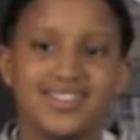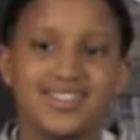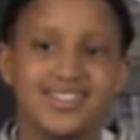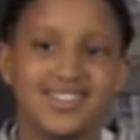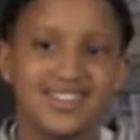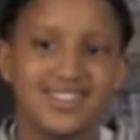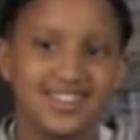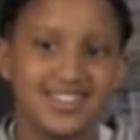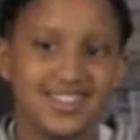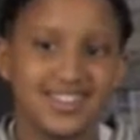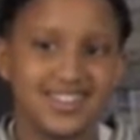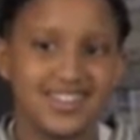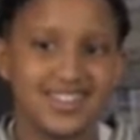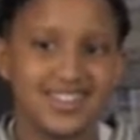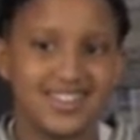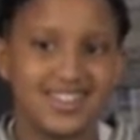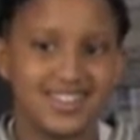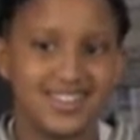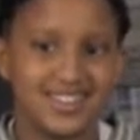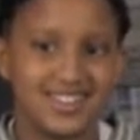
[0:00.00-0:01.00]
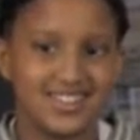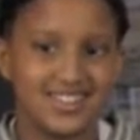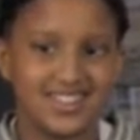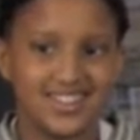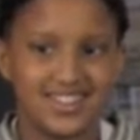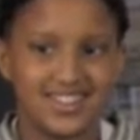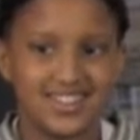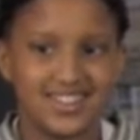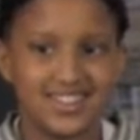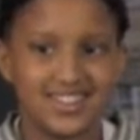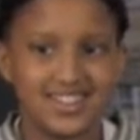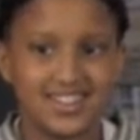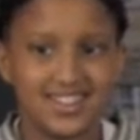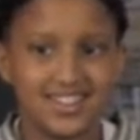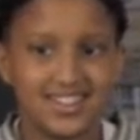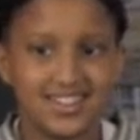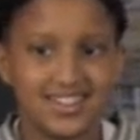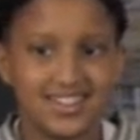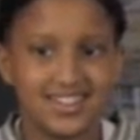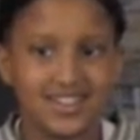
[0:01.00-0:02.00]

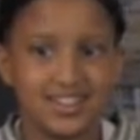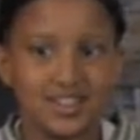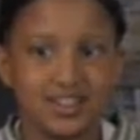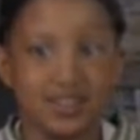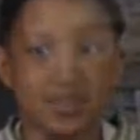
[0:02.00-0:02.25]
No words are spoken by the person on screen.